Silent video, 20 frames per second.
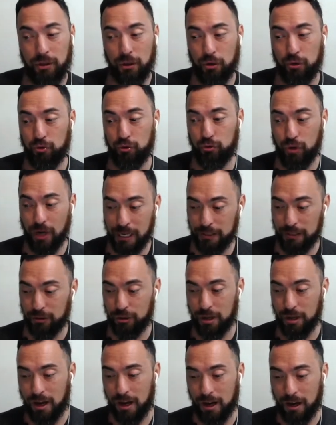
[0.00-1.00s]
Great
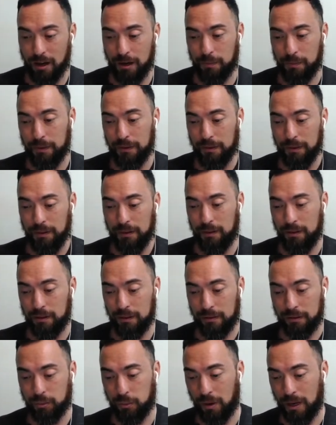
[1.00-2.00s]
job
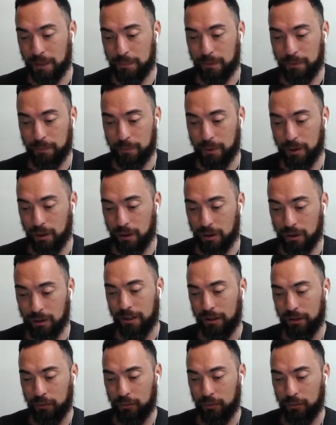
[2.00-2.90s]
swipe a ball,